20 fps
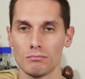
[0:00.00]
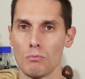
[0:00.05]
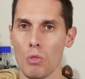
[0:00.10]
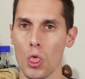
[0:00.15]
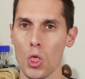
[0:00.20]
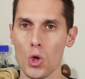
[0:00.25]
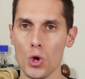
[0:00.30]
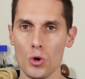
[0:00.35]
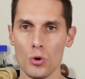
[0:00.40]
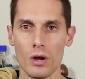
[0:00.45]

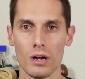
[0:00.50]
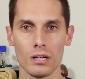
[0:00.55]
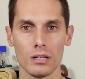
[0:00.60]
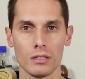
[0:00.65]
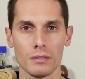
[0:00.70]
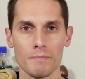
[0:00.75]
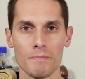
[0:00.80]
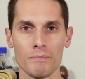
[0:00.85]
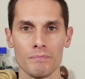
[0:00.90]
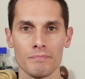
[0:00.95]
Ooh.
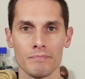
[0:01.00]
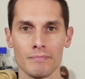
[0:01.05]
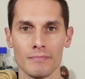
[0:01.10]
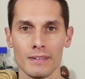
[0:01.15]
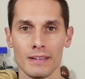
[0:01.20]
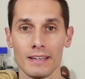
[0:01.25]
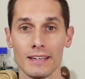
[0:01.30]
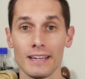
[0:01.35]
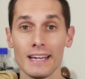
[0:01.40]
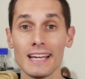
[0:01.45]

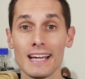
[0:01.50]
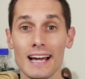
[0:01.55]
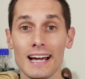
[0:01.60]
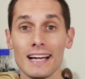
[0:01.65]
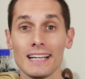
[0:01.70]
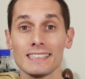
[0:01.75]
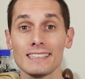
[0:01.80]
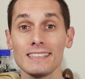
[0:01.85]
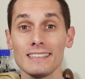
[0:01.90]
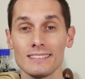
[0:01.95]
Hey
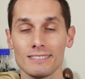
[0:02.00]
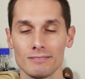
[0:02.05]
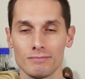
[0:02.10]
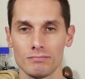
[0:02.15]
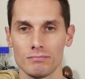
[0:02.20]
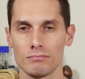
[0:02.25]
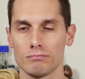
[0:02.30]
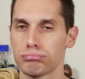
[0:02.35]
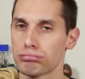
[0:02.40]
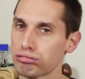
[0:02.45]
guys,
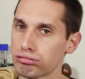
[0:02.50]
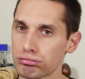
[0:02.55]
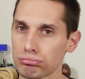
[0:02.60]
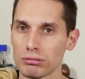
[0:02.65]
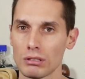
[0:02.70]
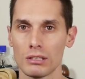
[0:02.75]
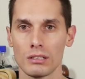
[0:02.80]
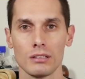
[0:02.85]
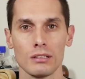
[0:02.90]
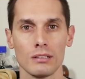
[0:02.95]

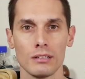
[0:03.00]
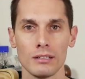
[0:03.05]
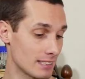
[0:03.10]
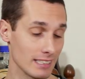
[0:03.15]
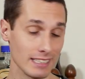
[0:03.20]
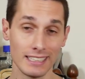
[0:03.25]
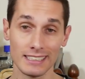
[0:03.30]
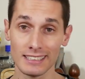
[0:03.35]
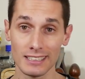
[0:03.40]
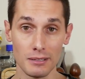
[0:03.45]

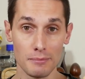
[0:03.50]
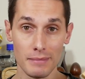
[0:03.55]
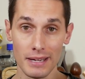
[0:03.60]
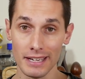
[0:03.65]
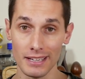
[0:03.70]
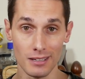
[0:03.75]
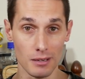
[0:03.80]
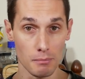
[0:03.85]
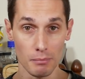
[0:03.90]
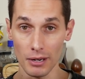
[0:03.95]
it's easy to
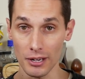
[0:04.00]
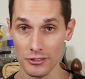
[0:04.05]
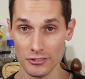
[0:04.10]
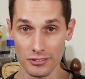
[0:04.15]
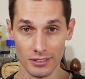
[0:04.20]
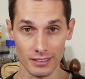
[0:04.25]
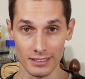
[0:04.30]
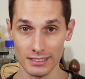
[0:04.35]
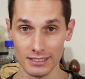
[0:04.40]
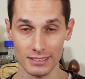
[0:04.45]
make a
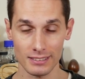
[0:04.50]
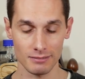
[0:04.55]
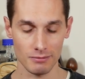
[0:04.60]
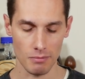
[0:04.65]
bunch at this,